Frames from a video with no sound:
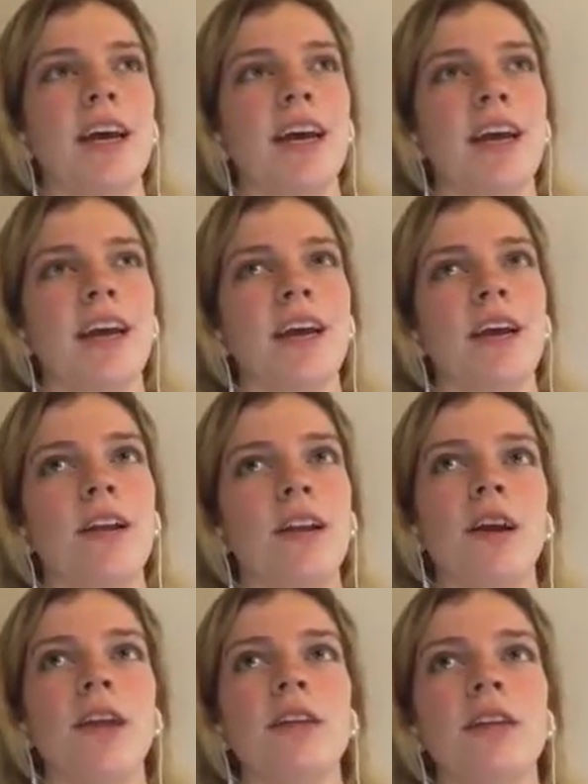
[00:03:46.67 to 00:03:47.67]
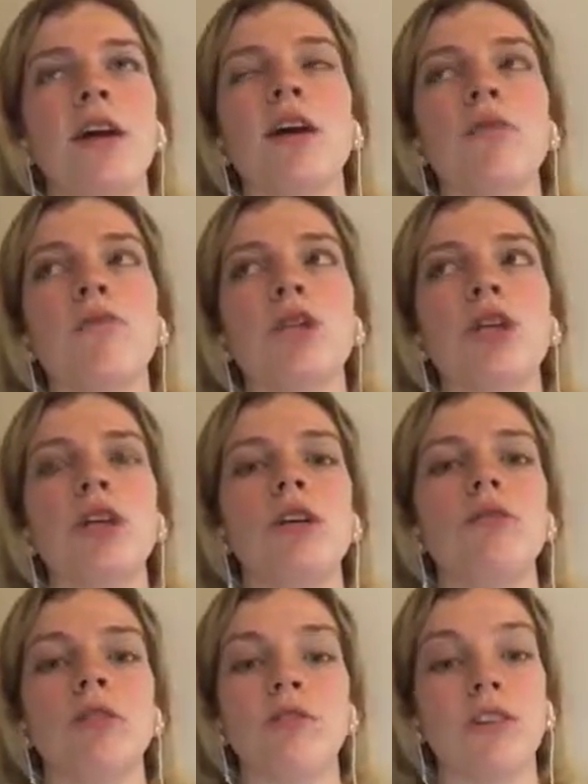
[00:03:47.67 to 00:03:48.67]
And a lot of the time she
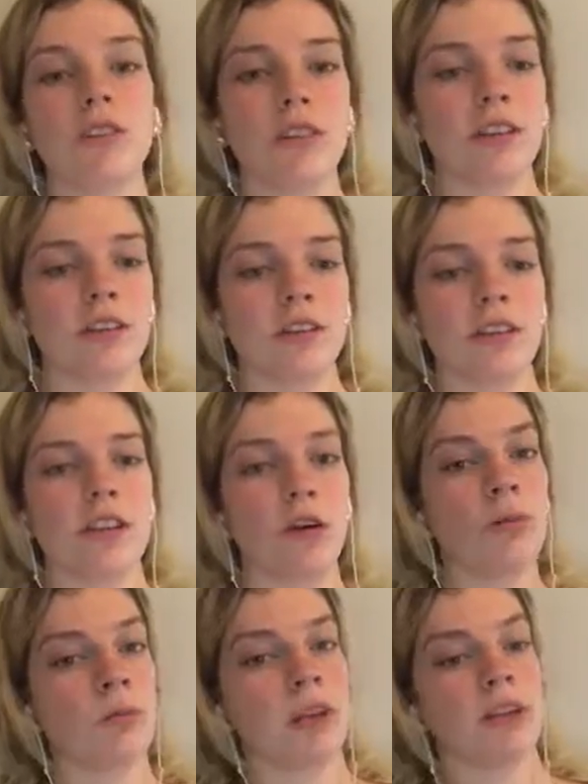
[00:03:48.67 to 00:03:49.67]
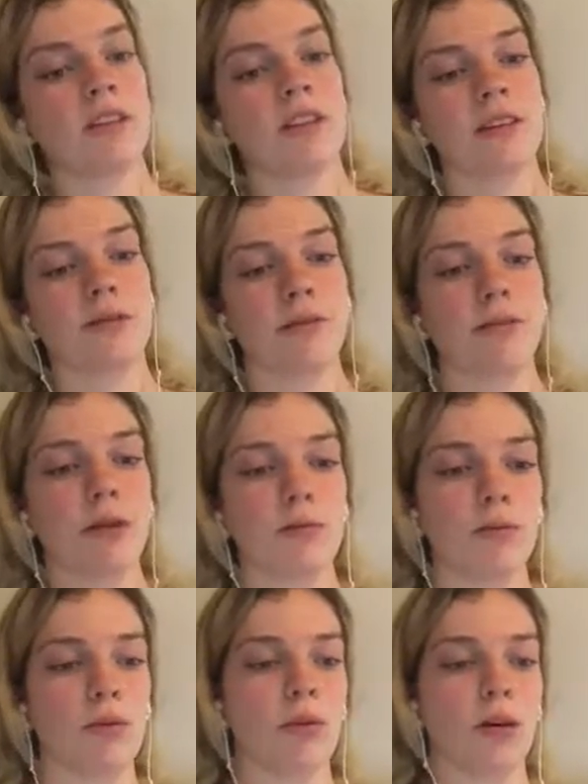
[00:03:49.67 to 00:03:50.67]
refuses to go places with
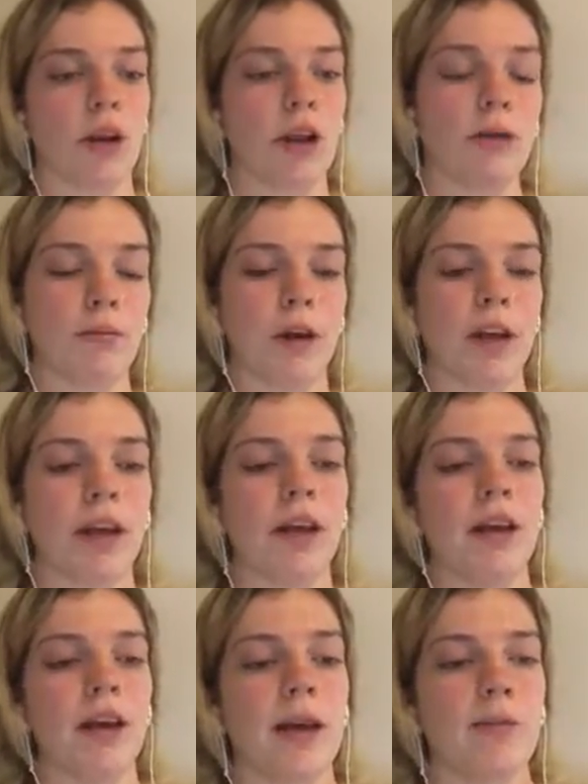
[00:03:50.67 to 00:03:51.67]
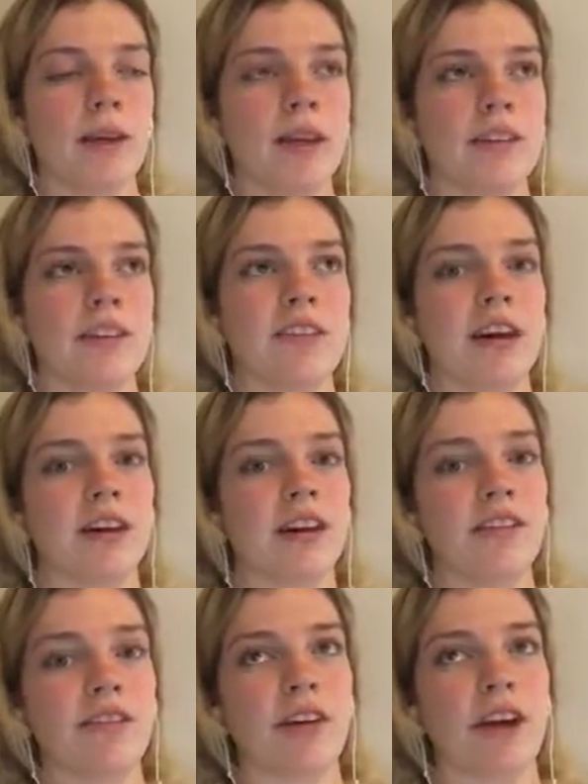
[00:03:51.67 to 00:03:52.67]
people or anybody because it's not
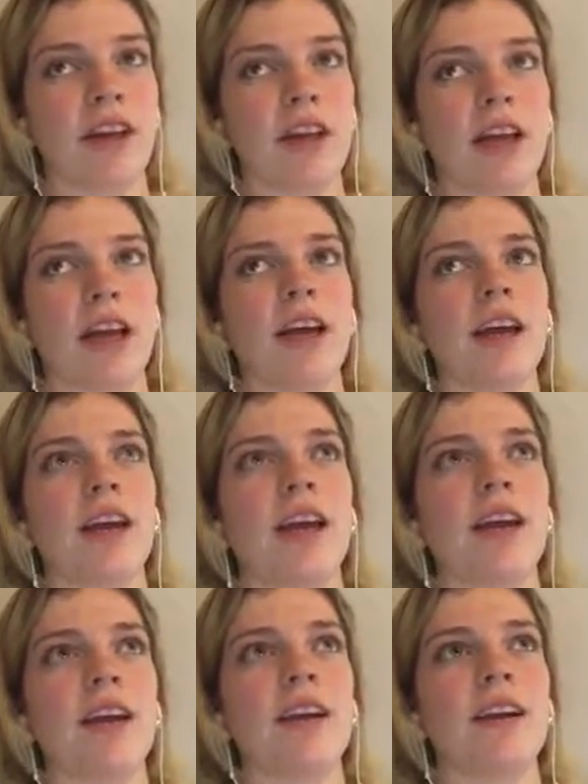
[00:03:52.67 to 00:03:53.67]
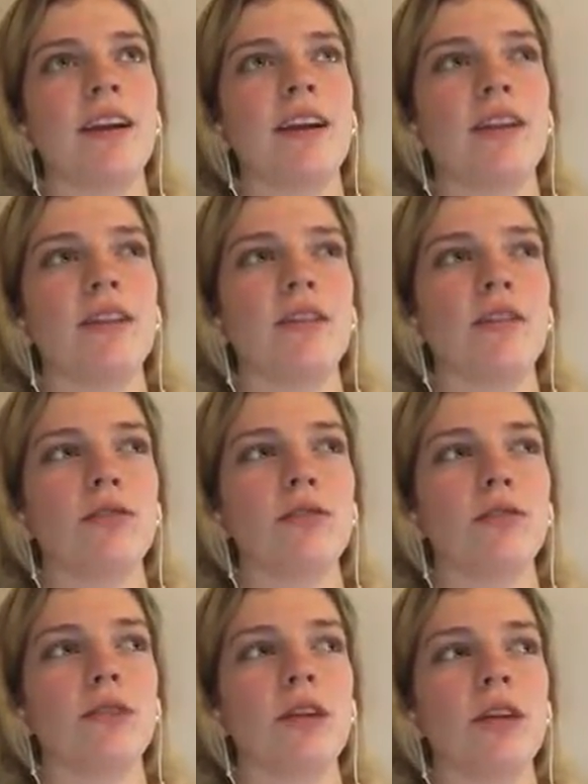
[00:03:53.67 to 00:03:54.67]
kid friendly. And it's
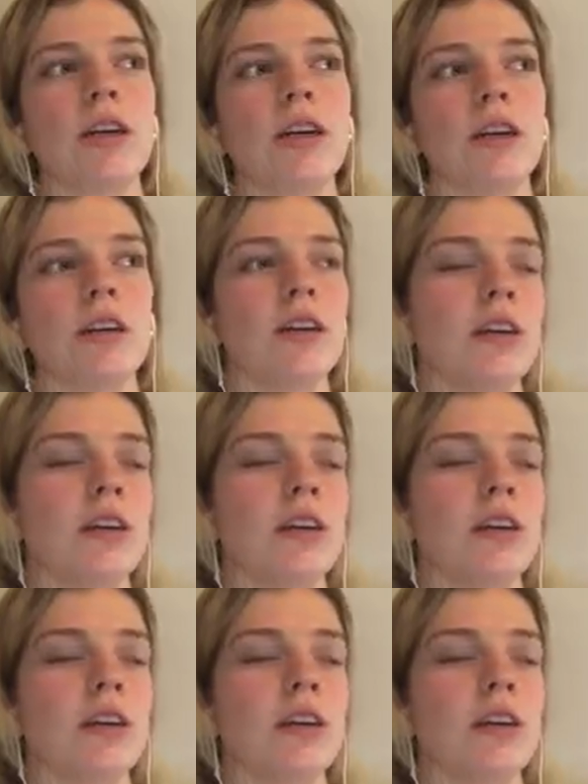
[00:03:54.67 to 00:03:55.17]
really